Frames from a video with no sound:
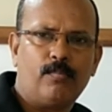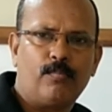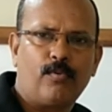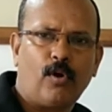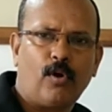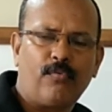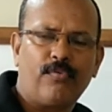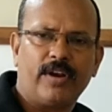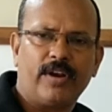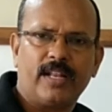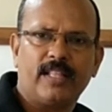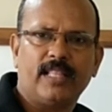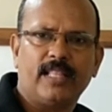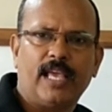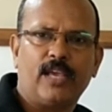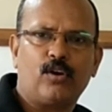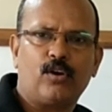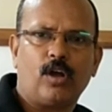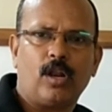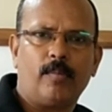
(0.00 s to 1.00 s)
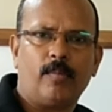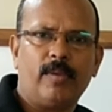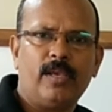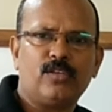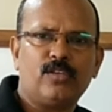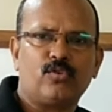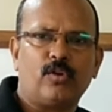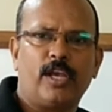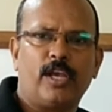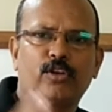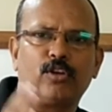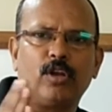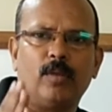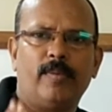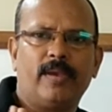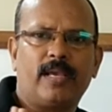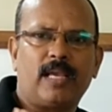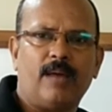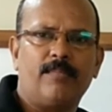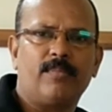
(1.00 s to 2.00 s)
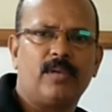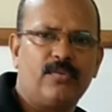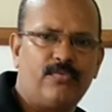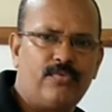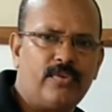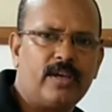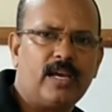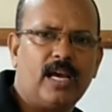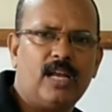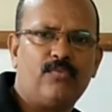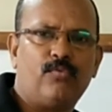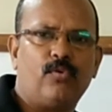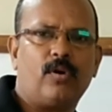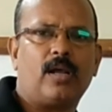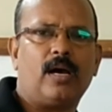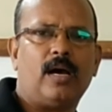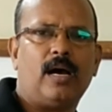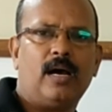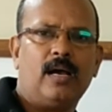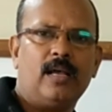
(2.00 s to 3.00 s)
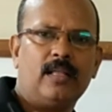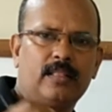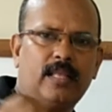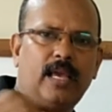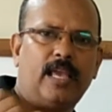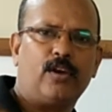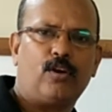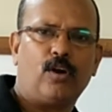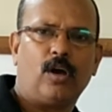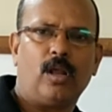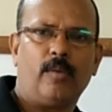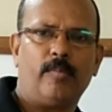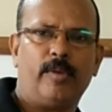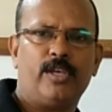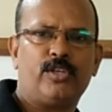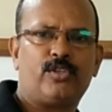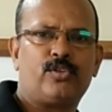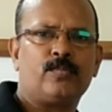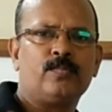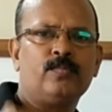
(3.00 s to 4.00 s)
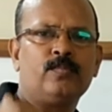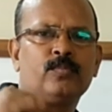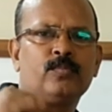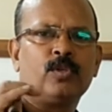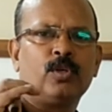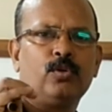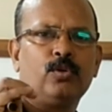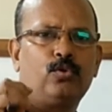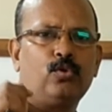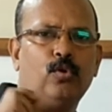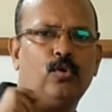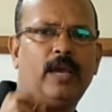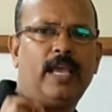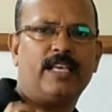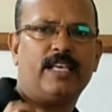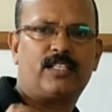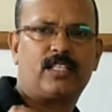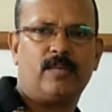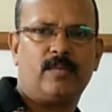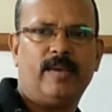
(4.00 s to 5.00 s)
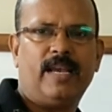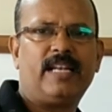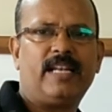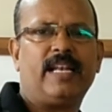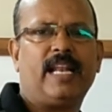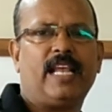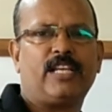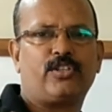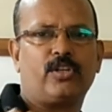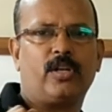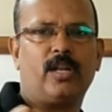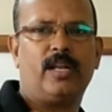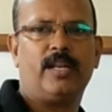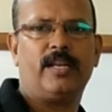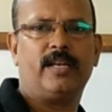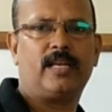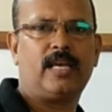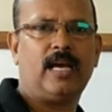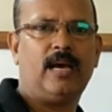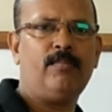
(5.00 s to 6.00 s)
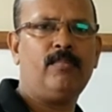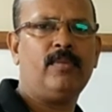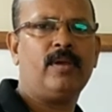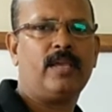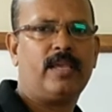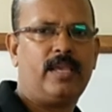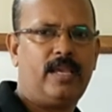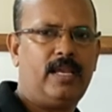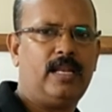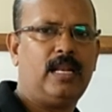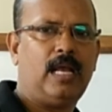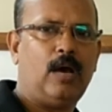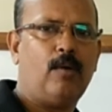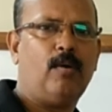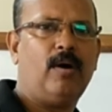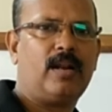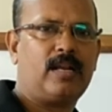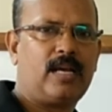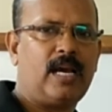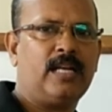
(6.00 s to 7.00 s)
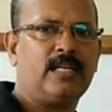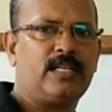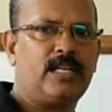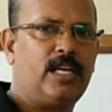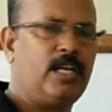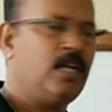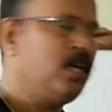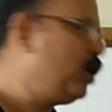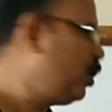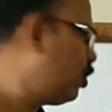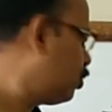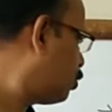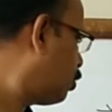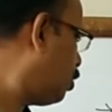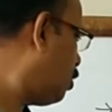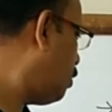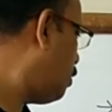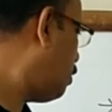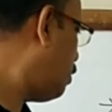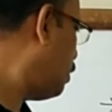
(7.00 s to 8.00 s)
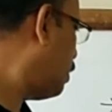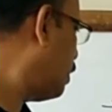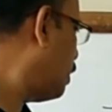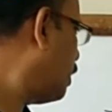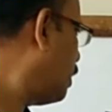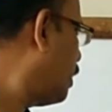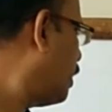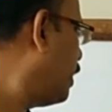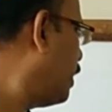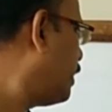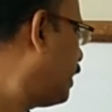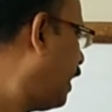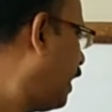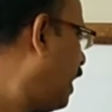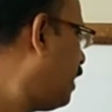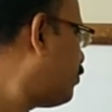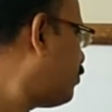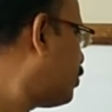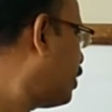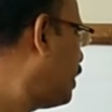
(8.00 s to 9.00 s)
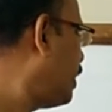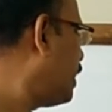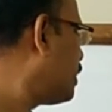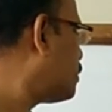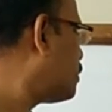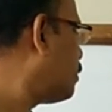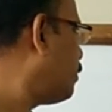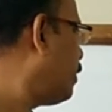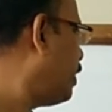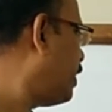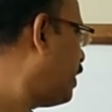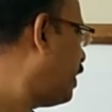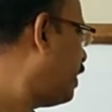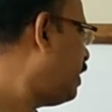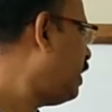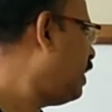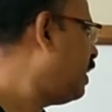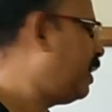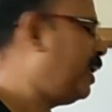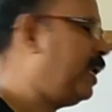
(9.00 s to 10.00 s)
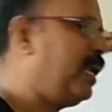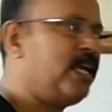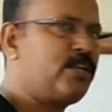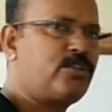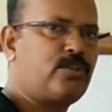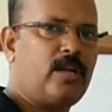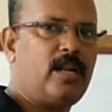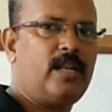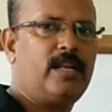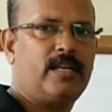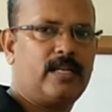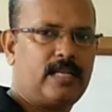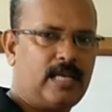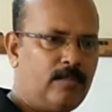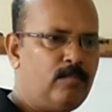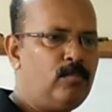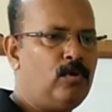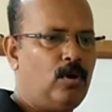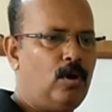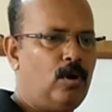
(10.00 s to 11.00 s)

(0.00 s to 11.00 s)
profit in the economy, so it will become difficult for the economists to estimate national income in our country. So it helps in estimating national income